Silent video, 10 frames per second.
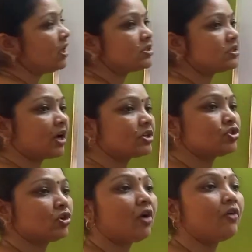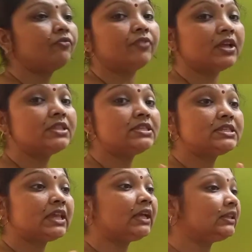a structure of one
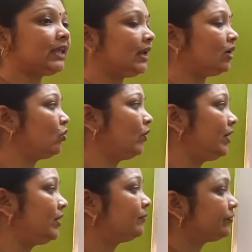single thylakoid.